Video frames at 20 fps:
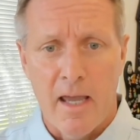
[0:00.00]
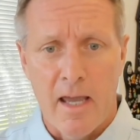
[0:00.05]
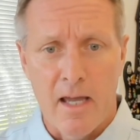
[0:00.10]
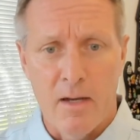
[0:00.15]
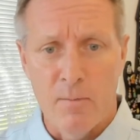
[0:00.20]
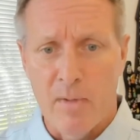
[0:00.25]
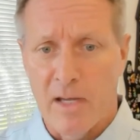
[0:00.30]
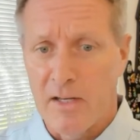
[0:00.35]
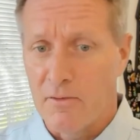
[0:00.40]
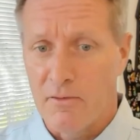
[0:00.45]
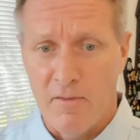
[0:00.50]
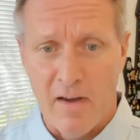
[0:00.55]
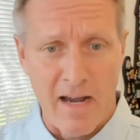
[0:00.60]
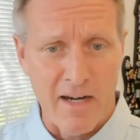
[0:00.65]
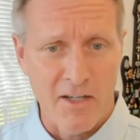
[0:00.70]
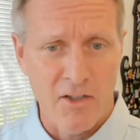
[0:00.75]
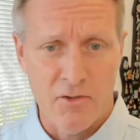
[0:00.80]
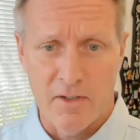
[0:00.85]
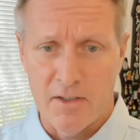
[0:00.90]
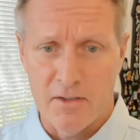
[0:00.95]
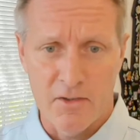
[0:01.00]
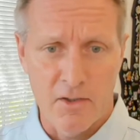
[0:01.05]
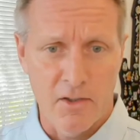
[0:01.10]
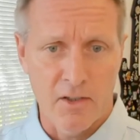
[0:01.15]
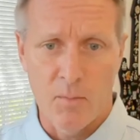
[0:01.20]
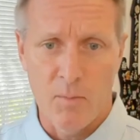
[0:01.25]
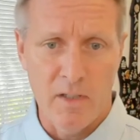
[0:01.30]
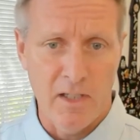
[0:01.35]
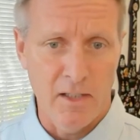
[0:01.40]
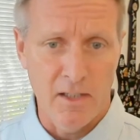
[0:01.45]
And manufacturing
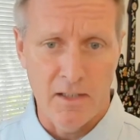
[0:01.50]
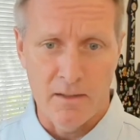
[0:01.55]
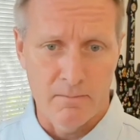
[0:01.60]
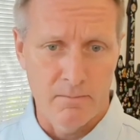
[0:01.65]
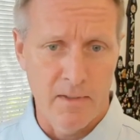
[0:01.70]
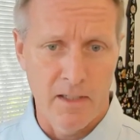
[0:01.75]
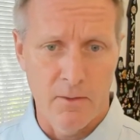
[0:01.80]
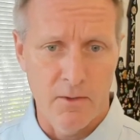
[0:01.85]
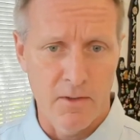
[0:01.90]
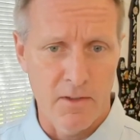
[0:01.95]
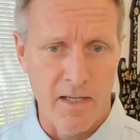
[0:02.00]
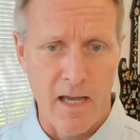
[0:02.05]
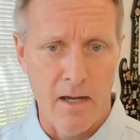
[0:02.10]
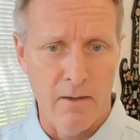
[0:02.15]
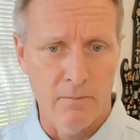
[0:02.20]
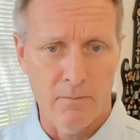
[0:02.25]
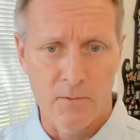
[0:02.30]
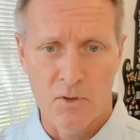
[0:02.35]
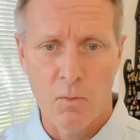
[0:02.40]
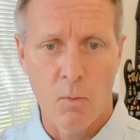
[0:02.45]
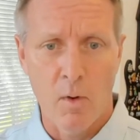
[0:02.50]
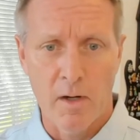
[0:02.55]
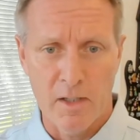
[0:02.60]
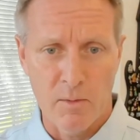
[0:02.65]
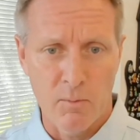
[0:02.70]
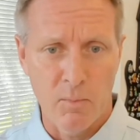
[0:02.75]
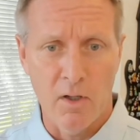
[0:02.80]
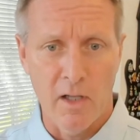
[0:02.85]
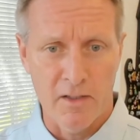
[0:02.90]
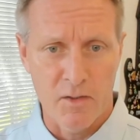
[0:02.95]
took a beating. They were down
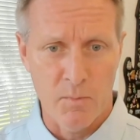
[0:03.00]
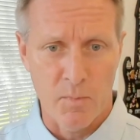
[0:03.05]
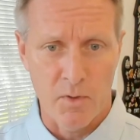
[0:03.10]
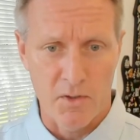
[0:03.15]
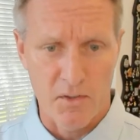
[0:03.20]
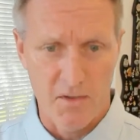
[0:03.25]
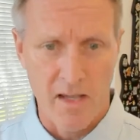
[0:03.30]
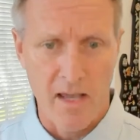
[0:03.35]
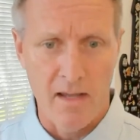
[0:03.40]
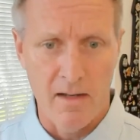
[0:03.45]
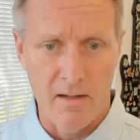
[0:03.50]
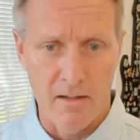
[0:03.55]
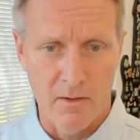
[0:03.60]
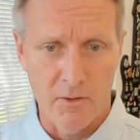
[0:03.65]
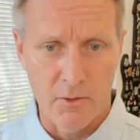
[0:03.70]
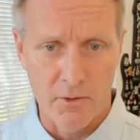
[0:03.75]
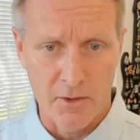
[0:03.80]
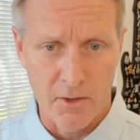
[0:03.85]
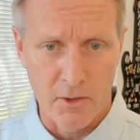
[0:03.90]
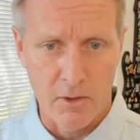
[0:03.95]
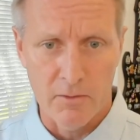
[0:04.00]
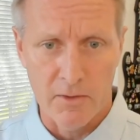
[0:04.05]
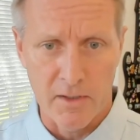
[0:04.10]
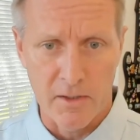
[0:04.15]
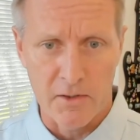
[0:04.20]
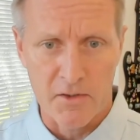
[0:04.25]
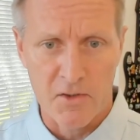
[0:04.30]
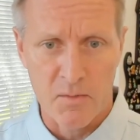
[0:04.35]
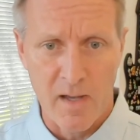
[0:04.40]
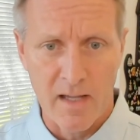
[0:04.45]
20 plus percent in their year over
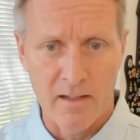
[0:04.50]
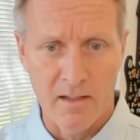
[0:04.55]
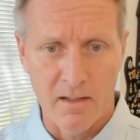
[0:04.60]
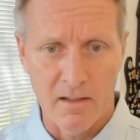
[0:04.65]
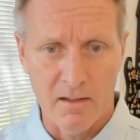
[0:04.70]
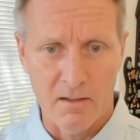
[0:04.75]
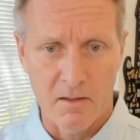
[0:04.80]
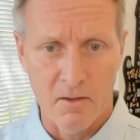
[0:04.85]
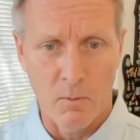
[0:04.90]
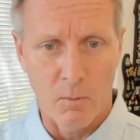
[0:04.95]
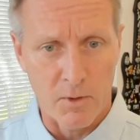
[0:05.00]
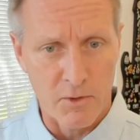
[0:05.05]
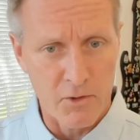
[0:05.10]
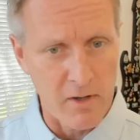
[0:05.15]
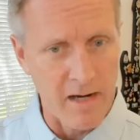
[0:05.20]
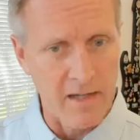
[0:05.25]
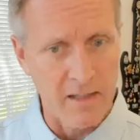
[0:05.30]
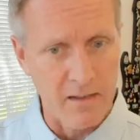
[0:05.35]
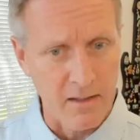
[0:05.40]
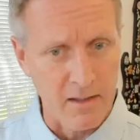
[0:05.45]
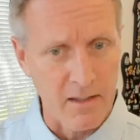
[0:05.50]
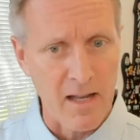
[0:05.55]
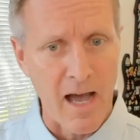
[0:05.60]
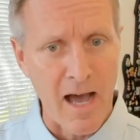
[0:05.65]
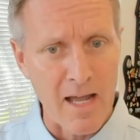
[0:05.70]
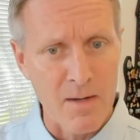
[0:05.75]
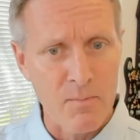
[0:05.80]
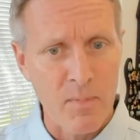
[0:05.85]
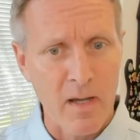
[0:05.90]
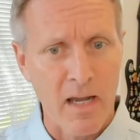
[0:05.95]
year spending. You know, we're tracking the
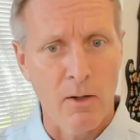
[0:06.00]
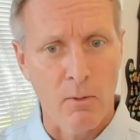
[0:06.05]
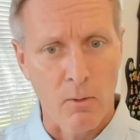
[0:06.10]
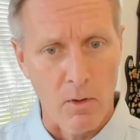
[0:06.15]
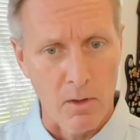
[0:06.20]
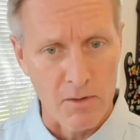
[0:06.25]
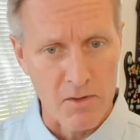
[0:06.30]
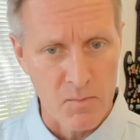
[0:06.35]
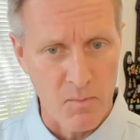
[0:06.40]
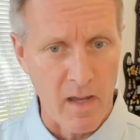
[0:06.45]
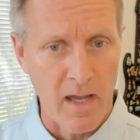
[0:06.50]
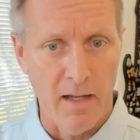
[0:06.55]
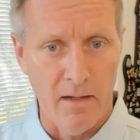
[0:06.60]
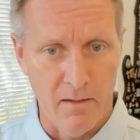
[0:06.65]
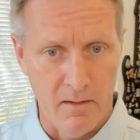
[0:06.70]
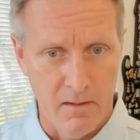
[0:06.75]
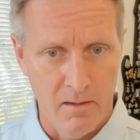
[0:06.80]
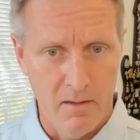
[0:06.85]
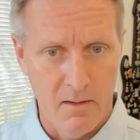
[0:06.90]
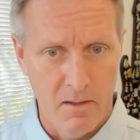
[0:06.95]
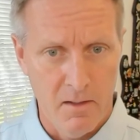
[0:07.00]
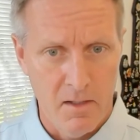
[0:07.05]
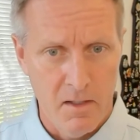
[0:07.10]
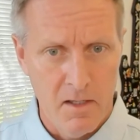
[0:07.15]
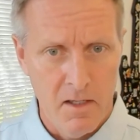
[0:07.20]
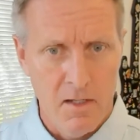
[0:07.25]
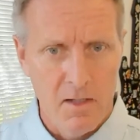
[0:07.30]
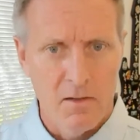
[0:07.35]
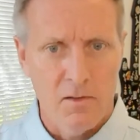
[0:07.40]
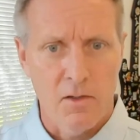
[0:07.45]
non payroll spend.
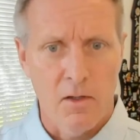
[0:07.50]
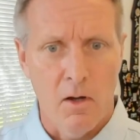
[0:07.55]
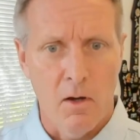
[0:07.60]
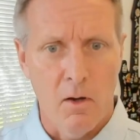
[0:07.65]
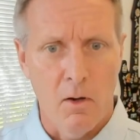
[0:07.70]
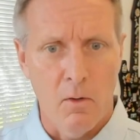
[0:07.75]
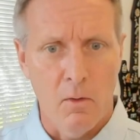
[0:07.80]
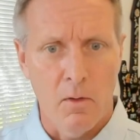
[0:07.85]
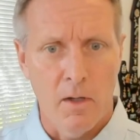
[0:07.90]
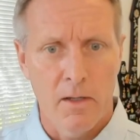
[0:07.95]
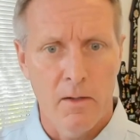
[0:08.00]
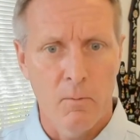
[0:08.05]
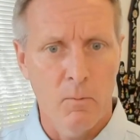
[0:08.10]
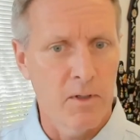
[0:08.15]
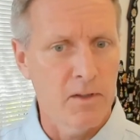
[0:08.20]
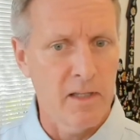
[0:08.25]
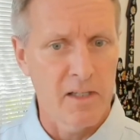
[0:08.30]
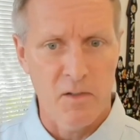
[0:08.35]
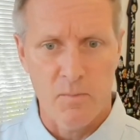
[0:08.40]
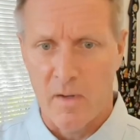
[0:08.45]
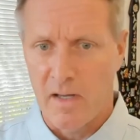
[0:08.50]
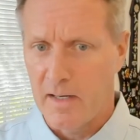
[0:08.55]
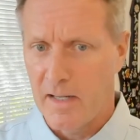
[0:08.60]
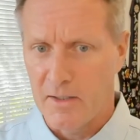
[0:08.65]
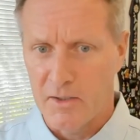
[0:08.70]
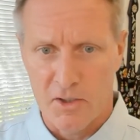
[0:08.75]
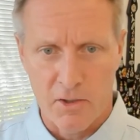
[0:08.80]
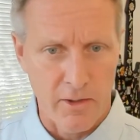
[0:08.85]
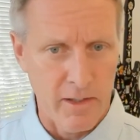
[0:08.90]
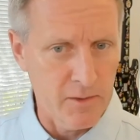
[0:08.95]
So, what they spend
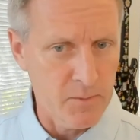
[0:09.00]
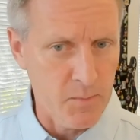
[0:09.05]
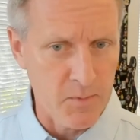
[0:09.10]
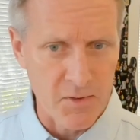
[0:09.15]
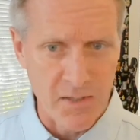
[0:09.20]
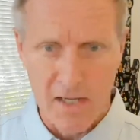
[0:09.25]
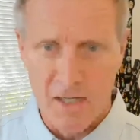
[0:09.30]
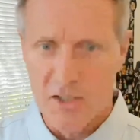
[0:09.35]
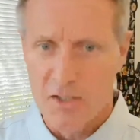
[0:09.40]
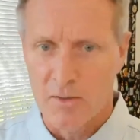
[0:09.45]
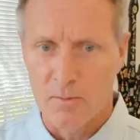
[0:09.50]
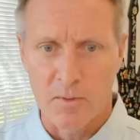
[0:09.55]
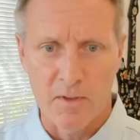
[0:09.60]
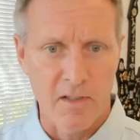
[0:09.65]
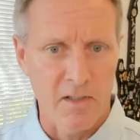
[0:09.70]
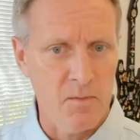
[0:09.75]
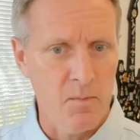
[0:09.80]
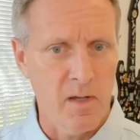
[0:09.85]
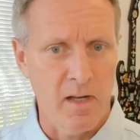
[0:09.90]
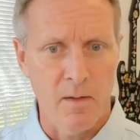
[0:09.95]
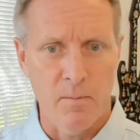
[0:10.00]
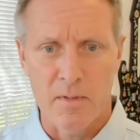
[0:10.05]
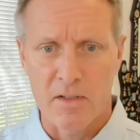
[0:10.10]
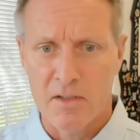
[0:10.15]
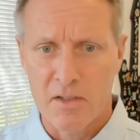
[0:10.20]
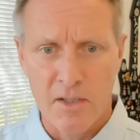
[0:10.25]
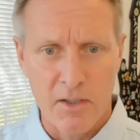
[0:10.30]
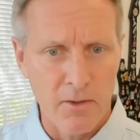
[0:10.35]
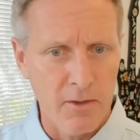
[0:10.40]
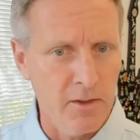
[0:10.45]
on transportation, what they spend on
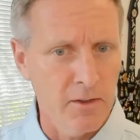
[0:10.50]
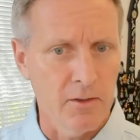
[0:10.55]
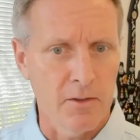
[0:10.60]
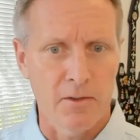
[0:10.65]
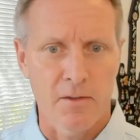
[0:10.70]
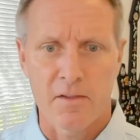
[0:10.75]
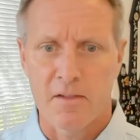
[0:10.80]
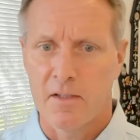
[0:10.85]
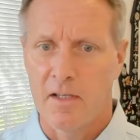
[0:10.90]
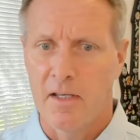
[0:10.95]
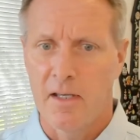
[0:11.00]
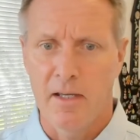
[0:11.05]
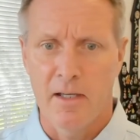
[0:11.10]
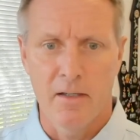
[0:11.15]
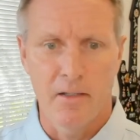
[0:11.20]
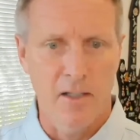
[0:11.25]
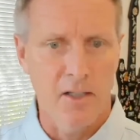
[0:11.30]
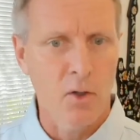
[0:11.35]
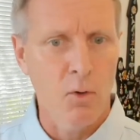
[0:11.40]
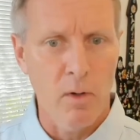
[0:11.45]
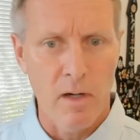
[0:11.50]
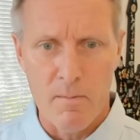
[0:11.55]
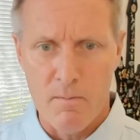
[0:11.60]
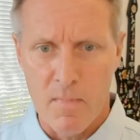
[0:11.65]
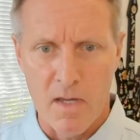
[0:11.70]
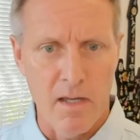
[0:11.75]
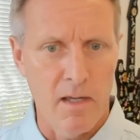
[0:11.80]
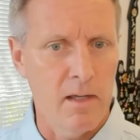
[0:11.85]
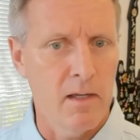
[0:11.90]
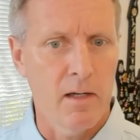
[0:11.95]
materials and
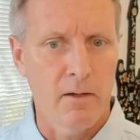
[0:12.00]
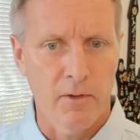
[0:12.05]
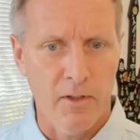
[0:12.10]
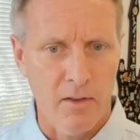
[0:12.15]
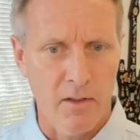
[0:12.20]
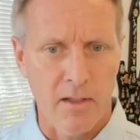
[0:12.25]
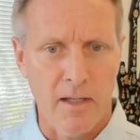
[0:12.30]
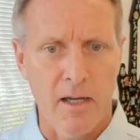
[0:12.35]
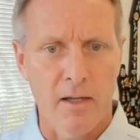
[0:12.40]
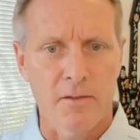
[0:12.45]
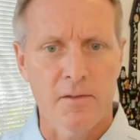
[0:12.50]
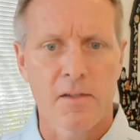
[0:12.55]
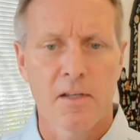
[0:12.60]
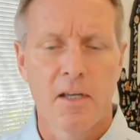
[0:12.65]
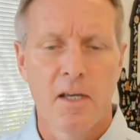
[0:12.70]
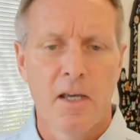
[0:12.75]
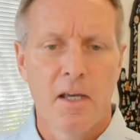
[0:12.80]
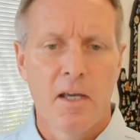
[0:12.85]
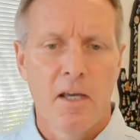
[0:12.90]
equipment and everything else.